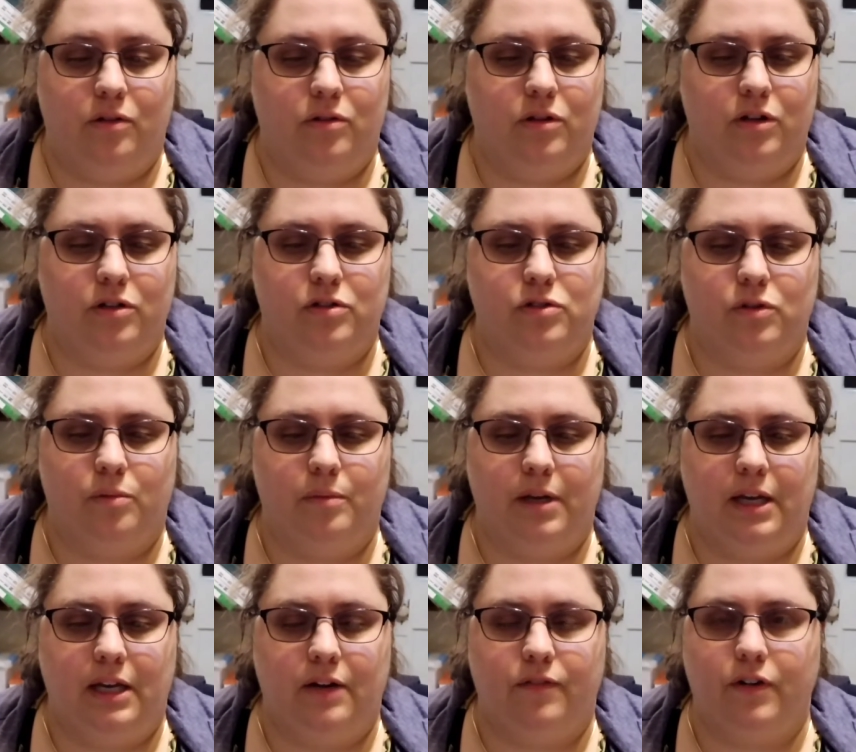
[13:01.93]
There's so
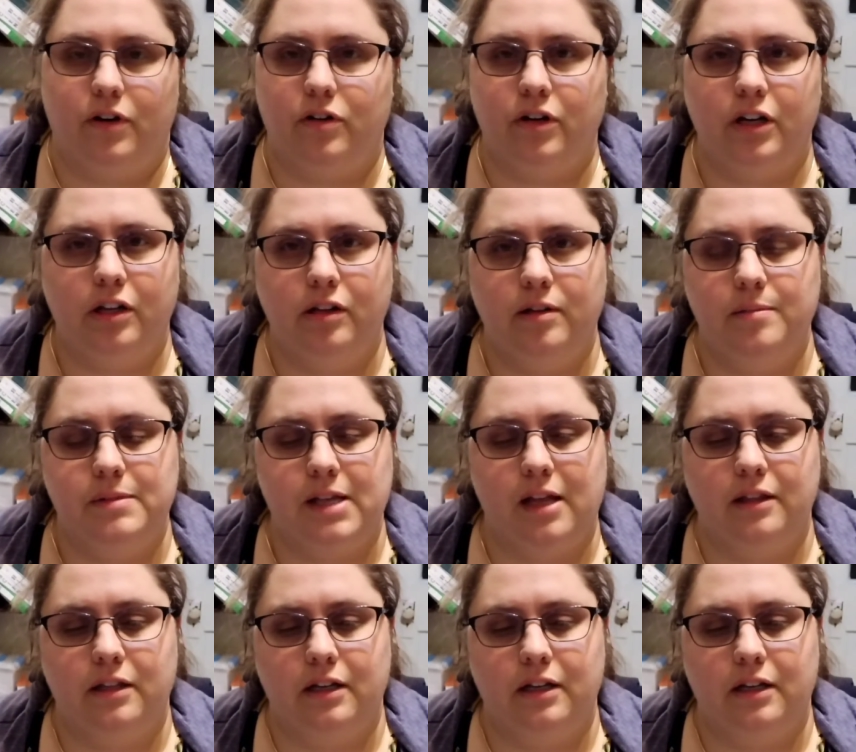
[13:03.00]
many different curriculums out